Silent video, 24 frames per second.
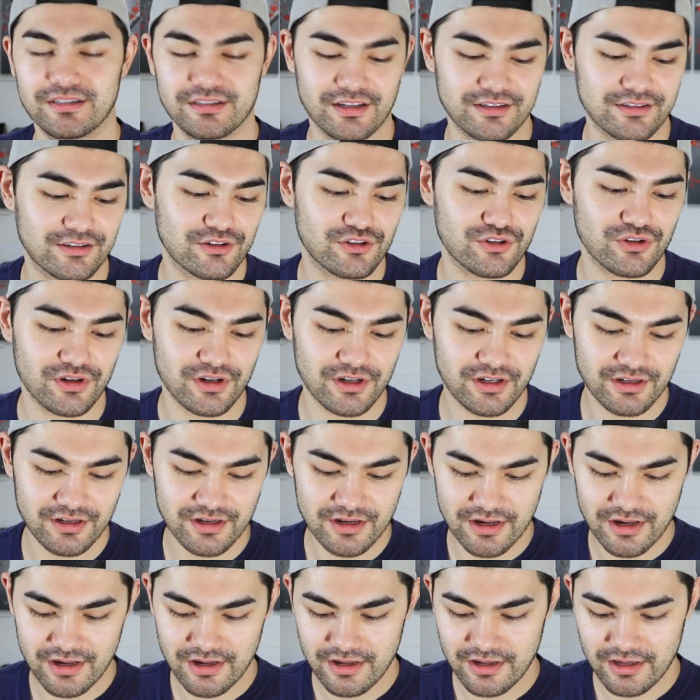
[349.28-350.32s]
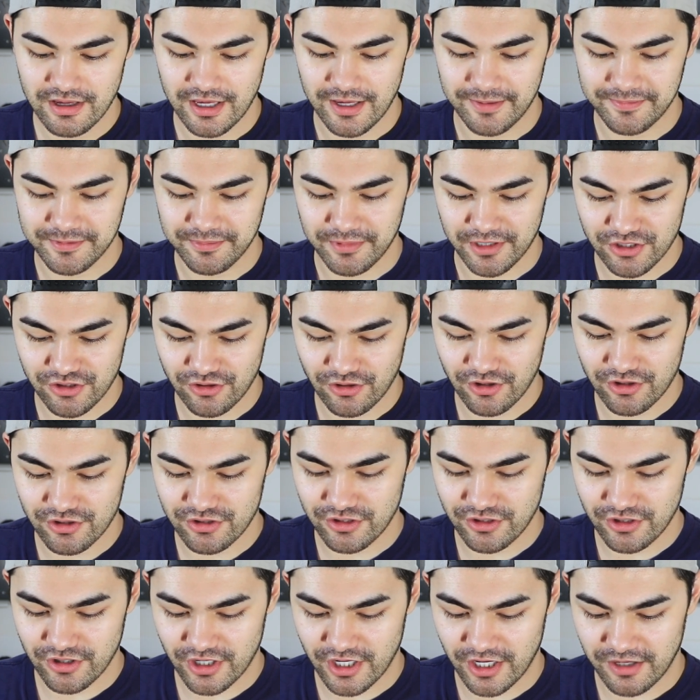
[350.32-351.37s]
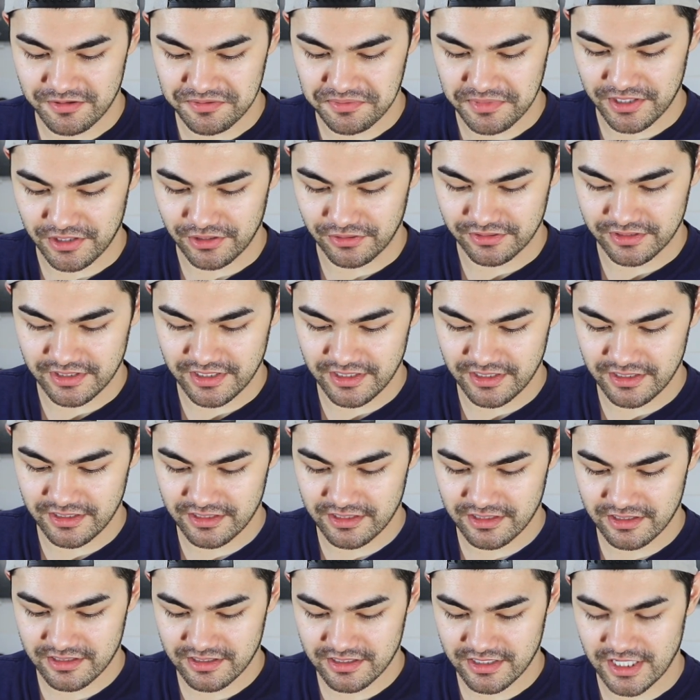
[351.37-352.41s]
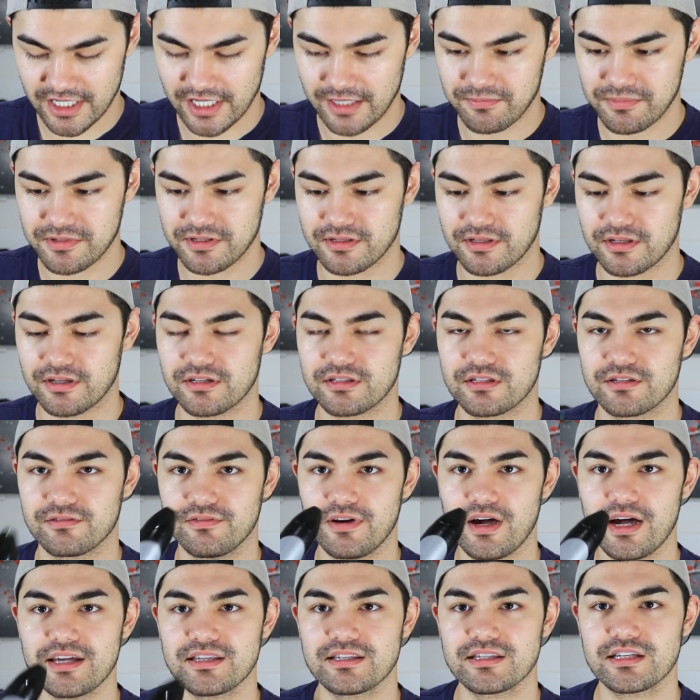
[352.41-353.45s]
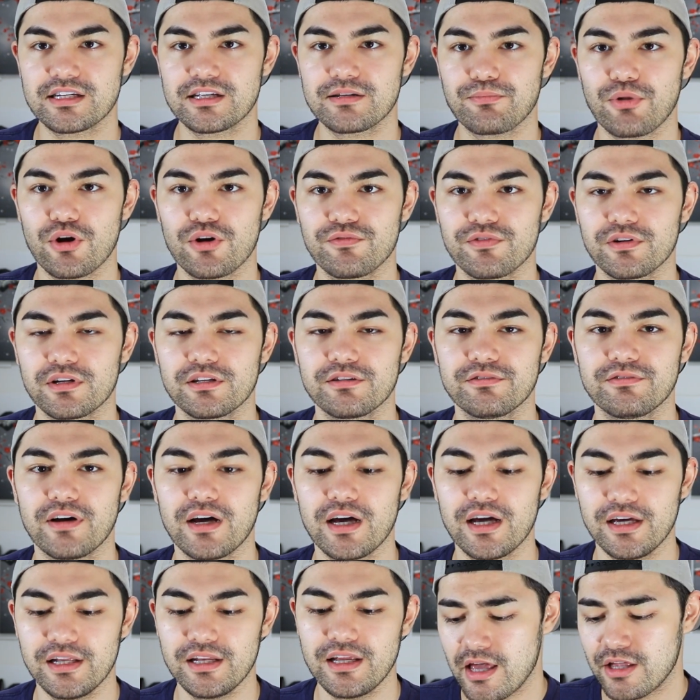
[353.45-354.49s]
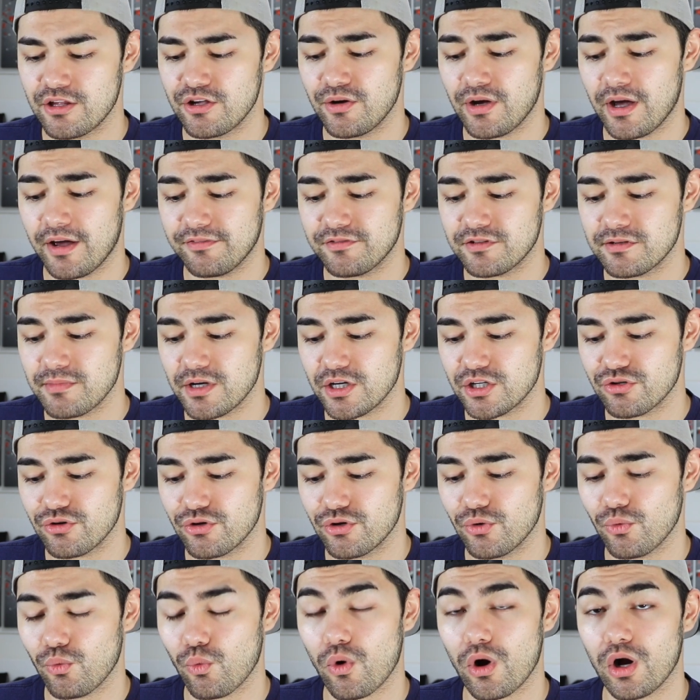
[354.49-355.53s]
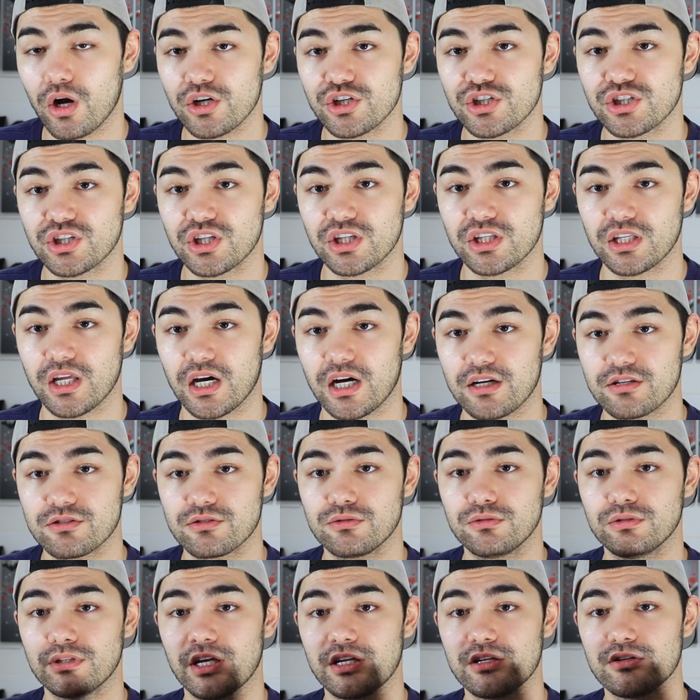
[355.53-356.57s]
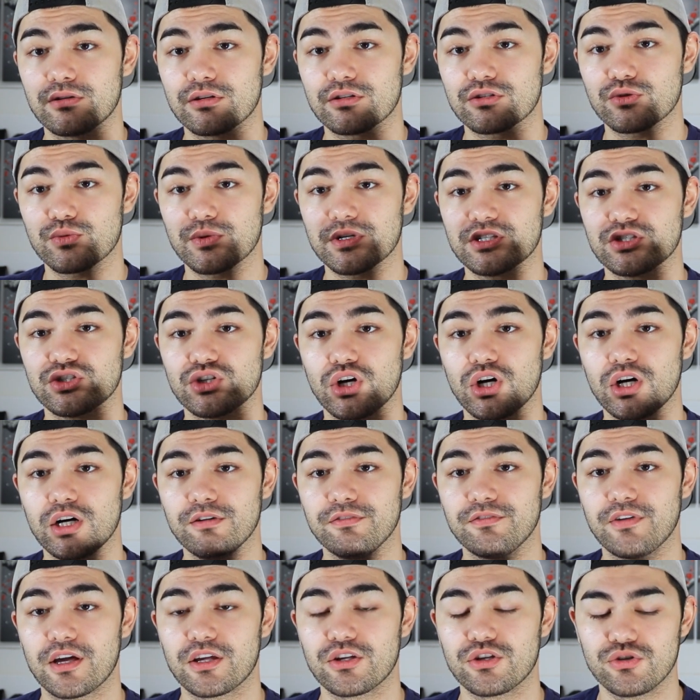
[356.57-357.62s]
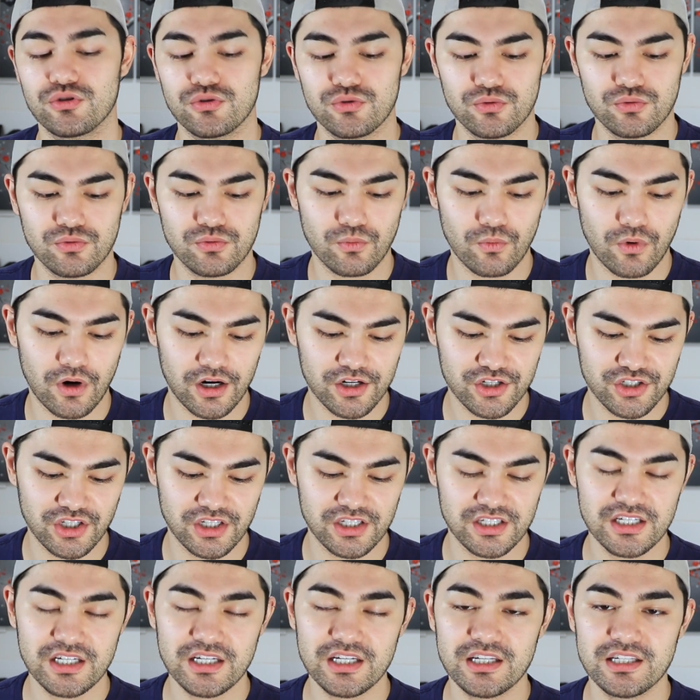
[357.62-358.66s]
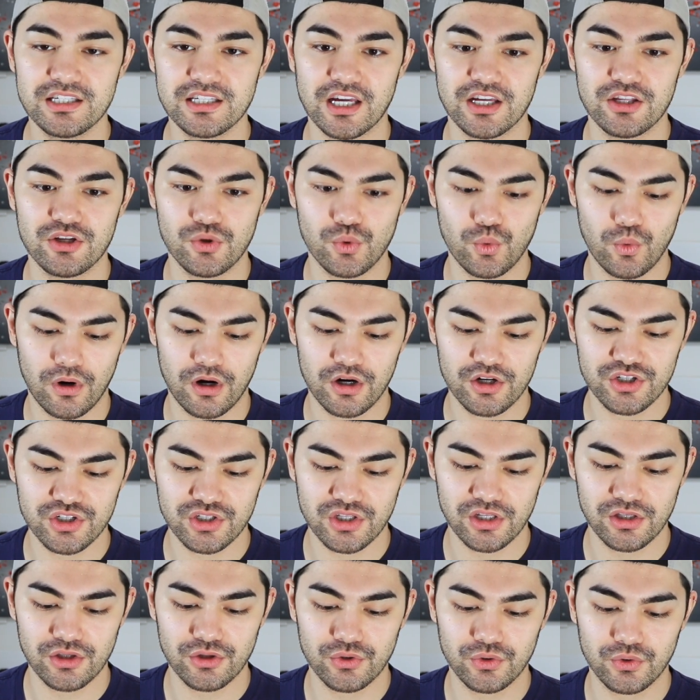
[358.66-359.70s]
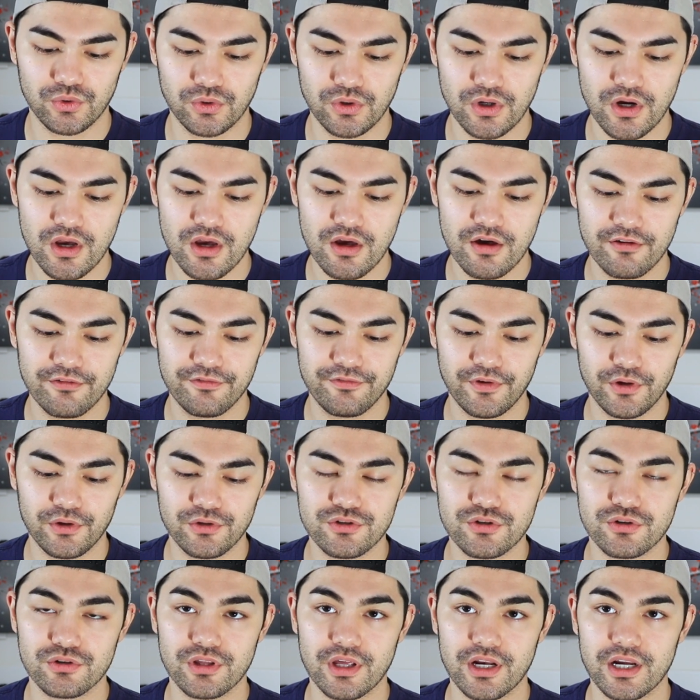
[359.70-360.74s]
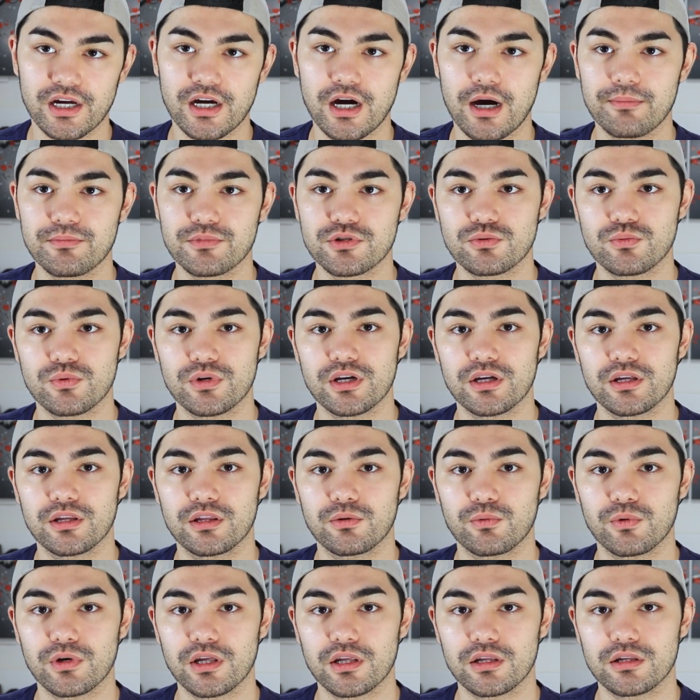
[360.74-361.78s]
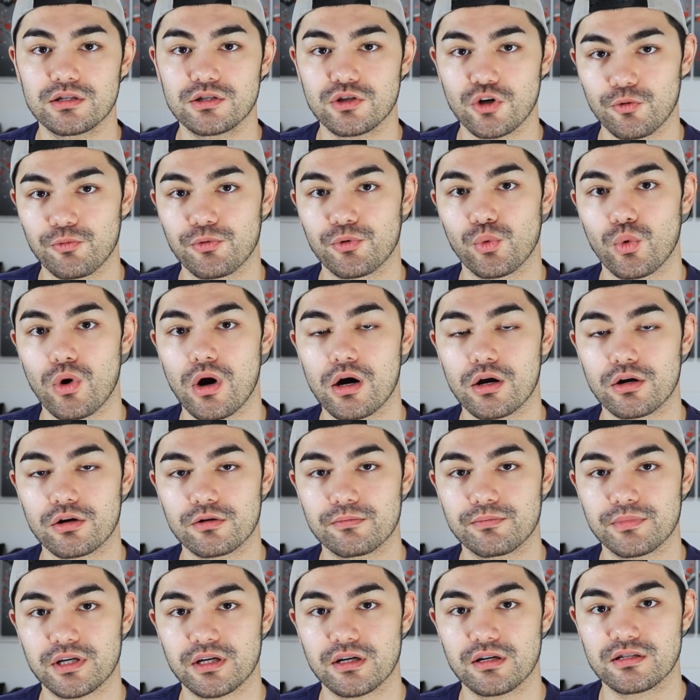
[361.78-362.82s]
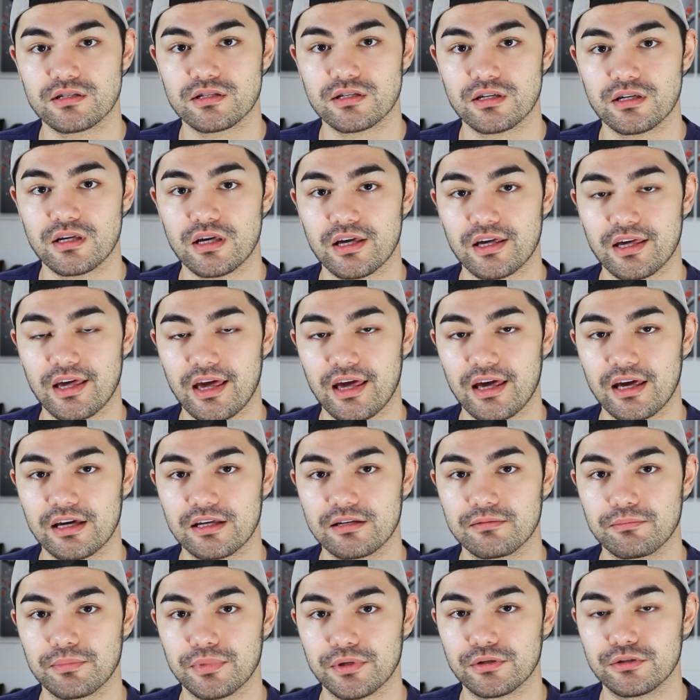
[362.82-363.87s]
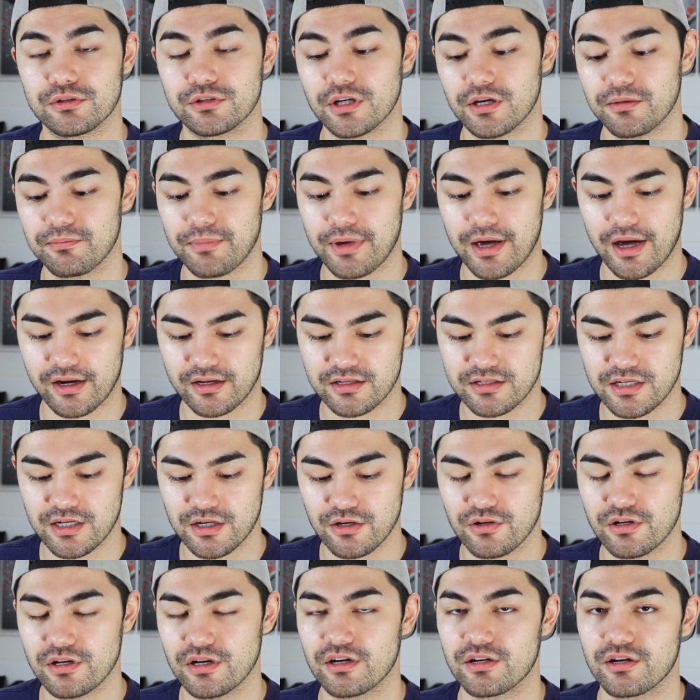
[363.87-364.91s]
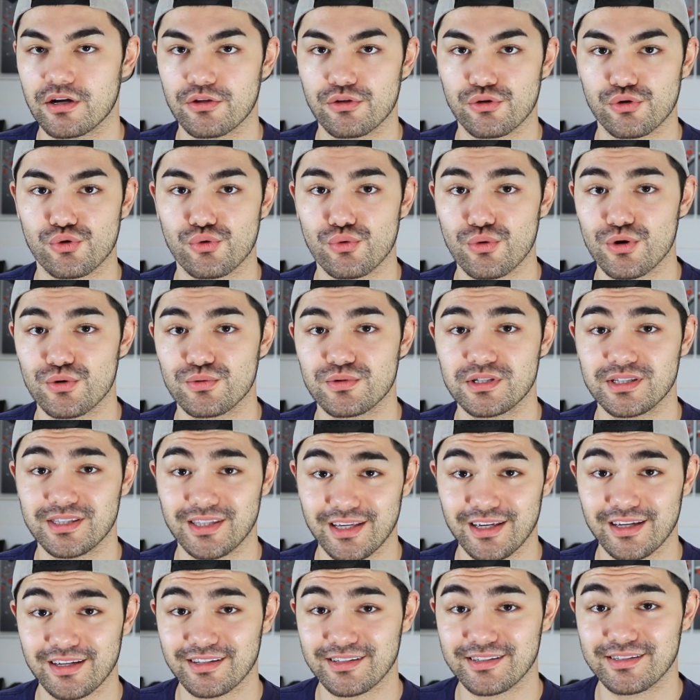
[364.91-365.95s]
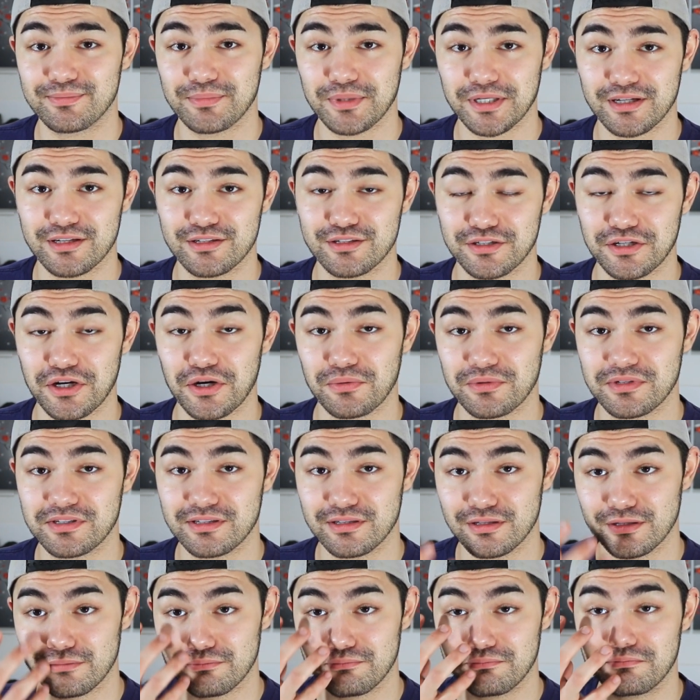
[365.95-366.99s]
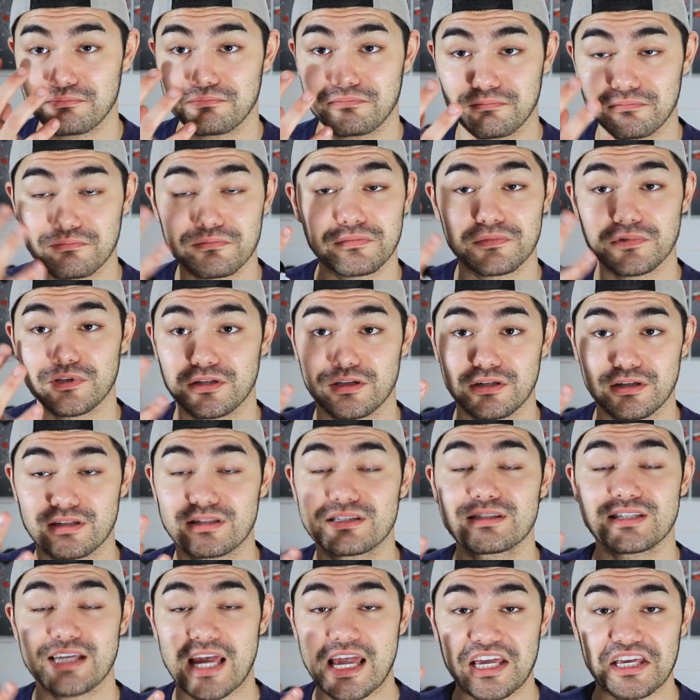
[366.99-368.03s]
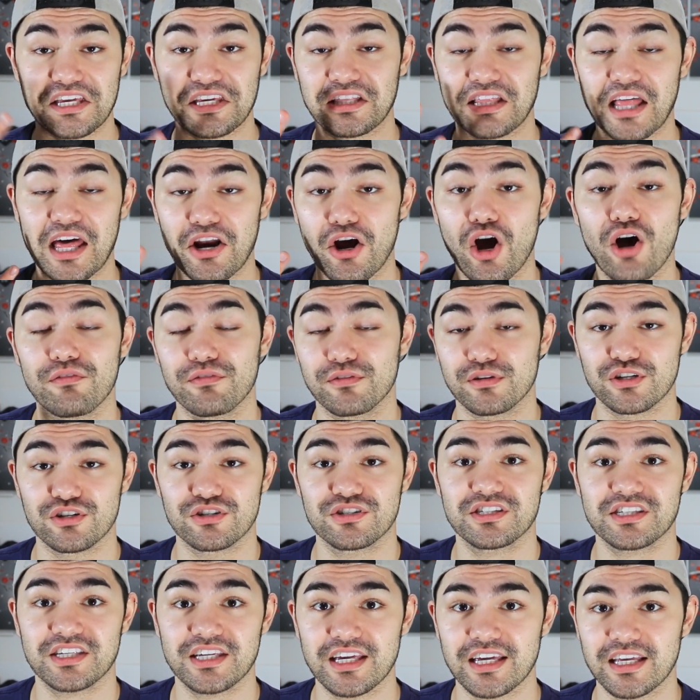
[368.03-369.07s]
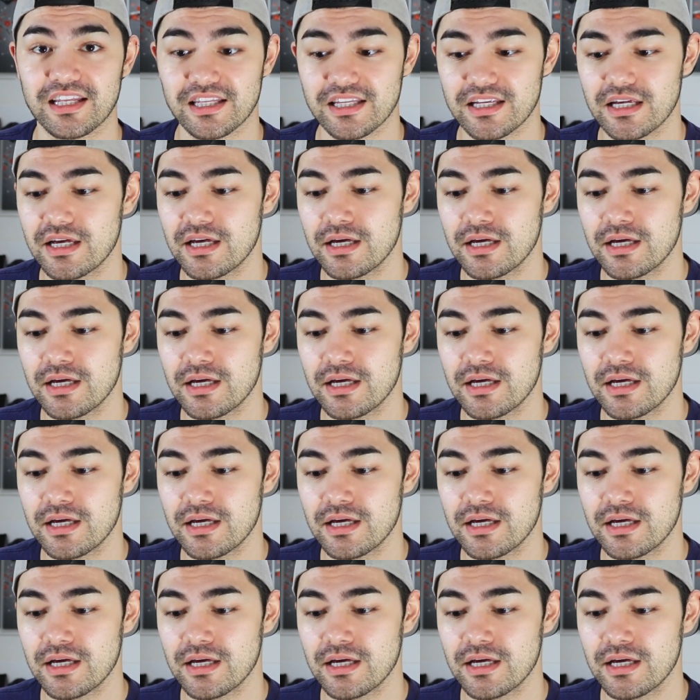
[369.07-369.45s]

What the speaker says: Does the trick. Keeps my charger, keeps my little discs, keeps the device in it perfectly fine. And you have to make sure you wash the nozzle that you can twist off, and you wash the disc, and you wash the little filter that it comes with soap and water, because it can build up bacteria and other gross things, because you know it's taking that off of your skin.